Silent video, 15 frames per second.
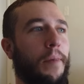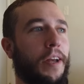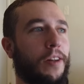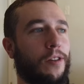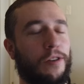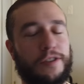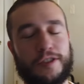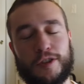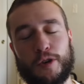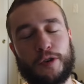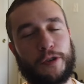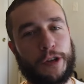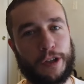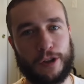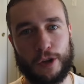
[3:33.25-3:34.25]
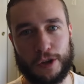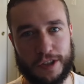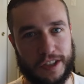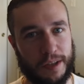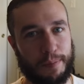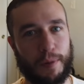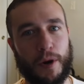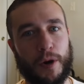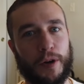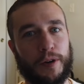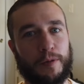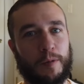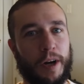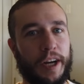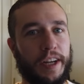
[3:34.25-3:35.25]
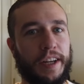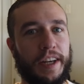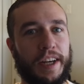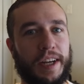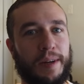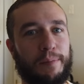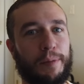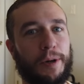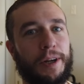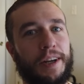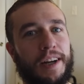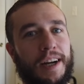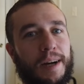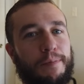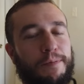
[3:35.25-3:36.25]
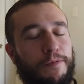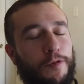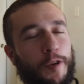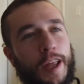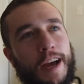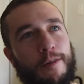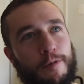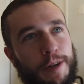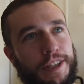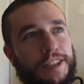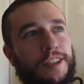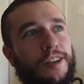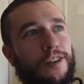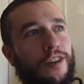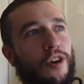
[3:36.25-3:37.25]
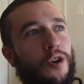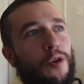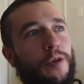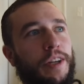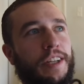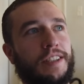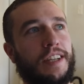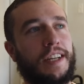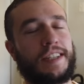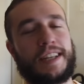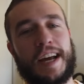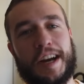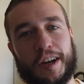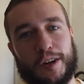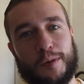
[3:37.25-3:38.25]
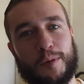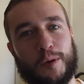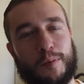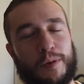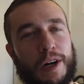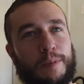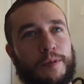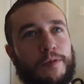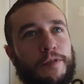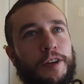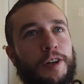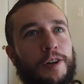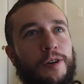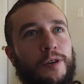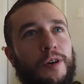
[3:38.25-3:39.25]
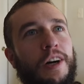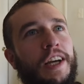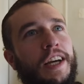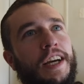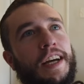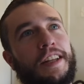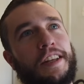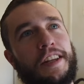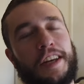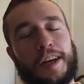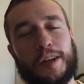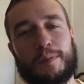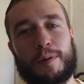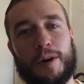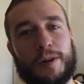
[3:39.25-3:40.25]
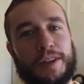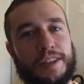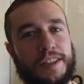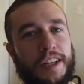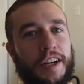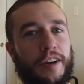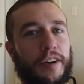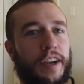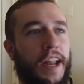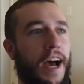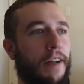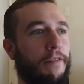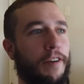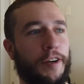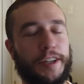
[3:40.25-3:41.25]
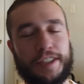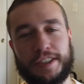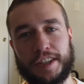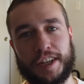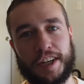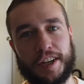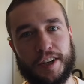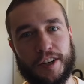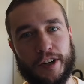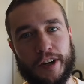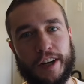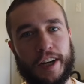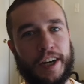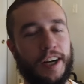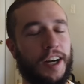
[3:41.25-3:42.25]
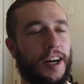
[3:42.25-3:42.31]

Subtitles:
It certainly looks the part, right? But for that reason alone, it's a terrible prepper vehicle. And then the other part is they are not very secure.